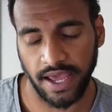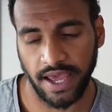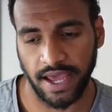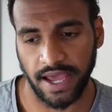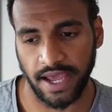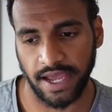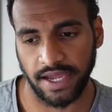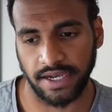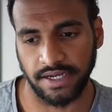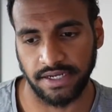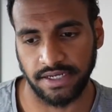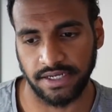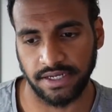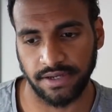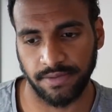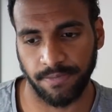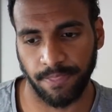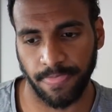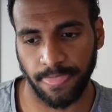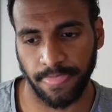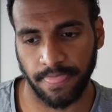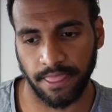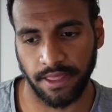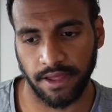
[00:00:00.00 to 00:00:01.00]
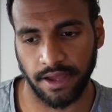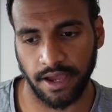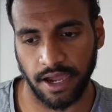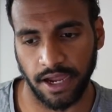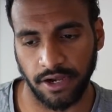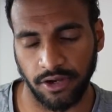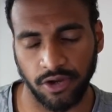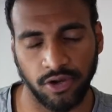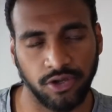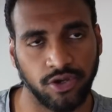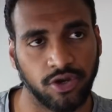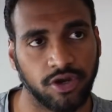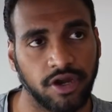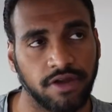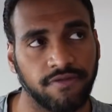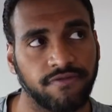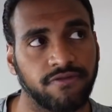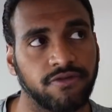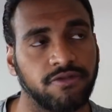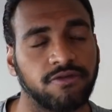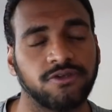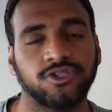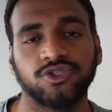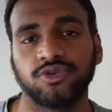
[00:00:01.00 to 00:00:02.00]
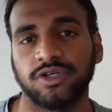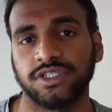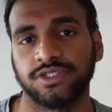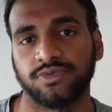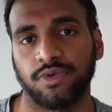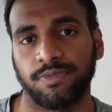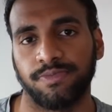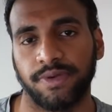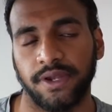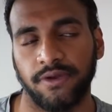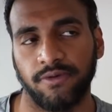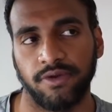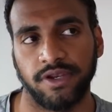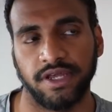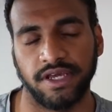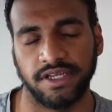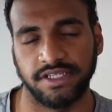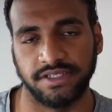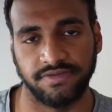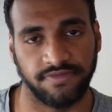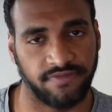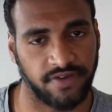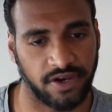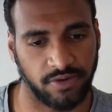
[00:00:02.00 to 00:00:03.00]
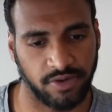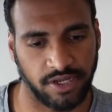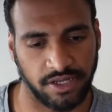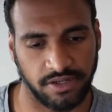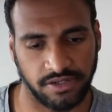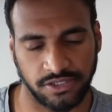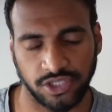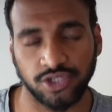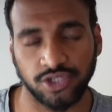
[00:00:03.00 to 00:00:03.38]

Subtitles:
And I know you're going through the stressful period. It's very